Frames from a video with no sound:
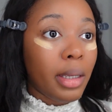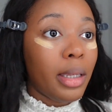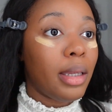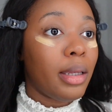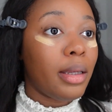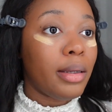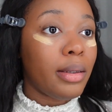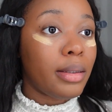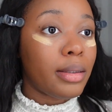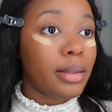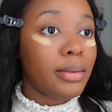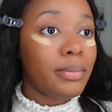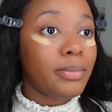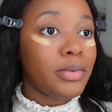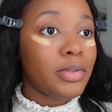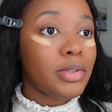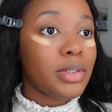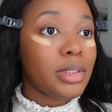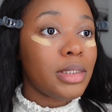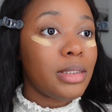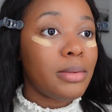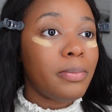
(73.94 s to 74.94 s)
And I'm
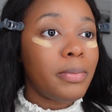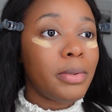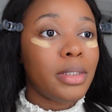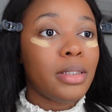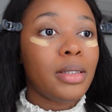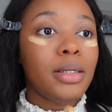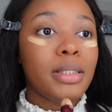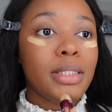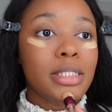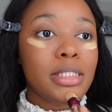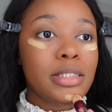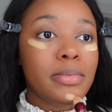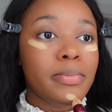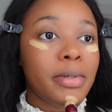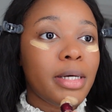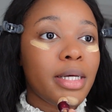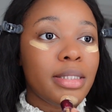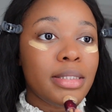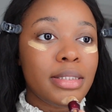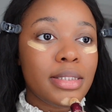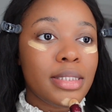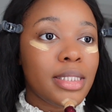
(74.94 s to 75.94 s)
just gonna put it on the
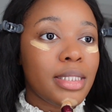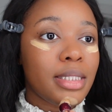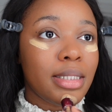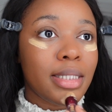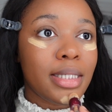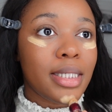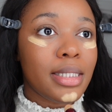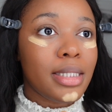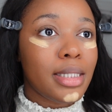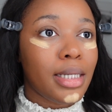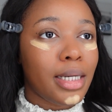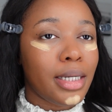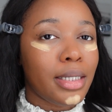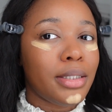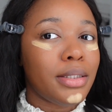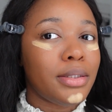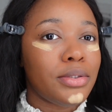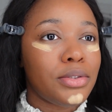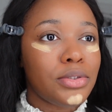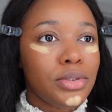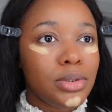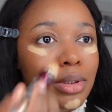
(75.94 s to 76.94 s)
spots that I
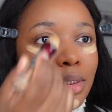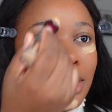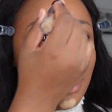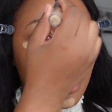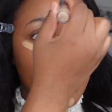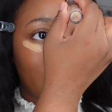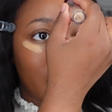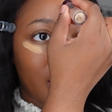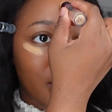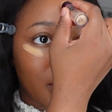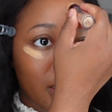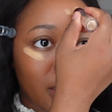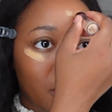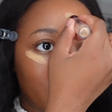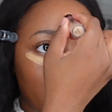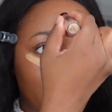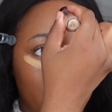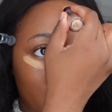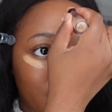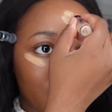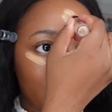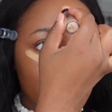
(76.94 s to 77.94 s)
usually highlight
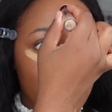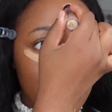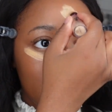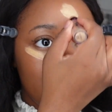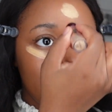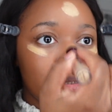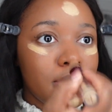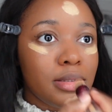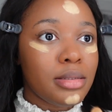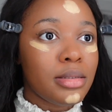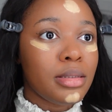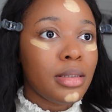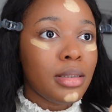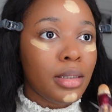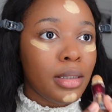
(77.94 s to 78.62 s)
my face.